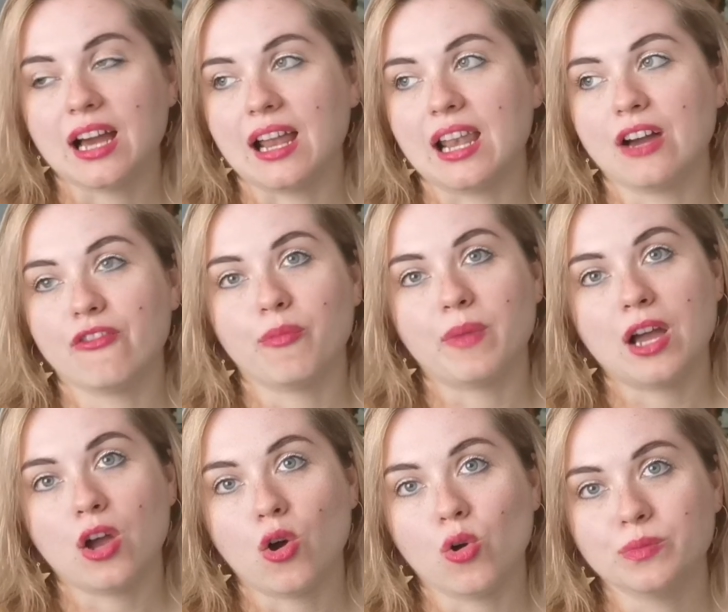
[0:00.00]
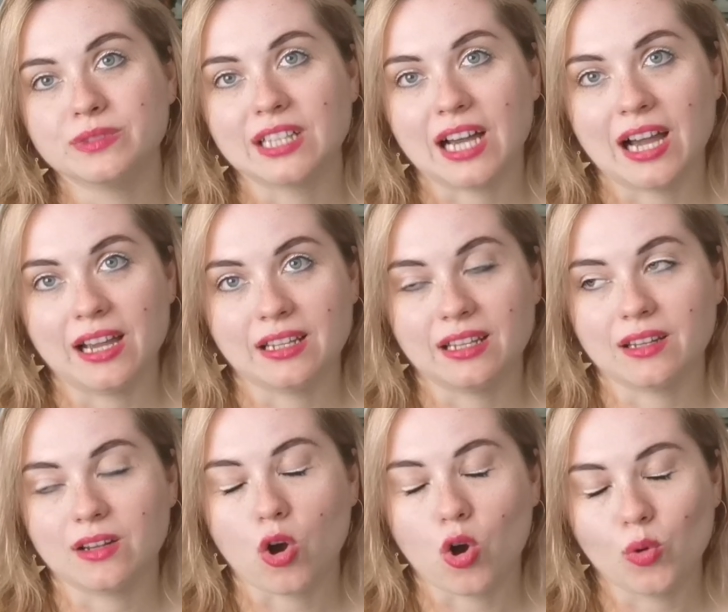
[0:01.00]
I love my
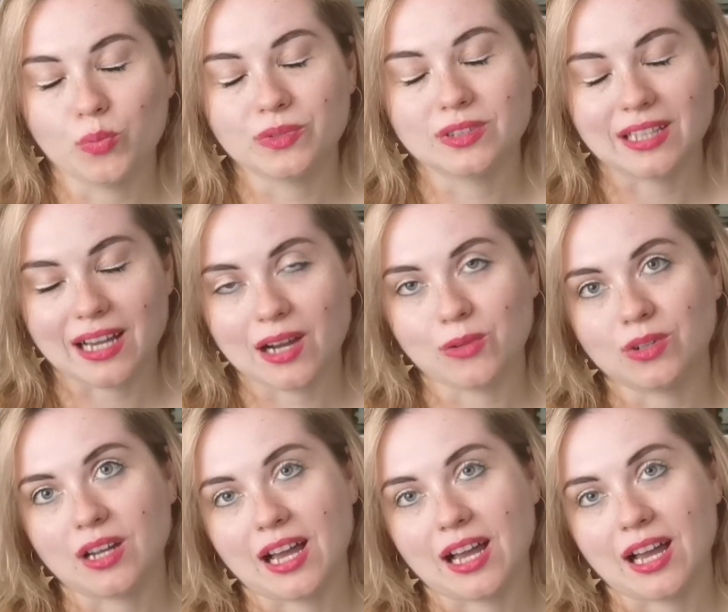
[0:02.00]
hometown,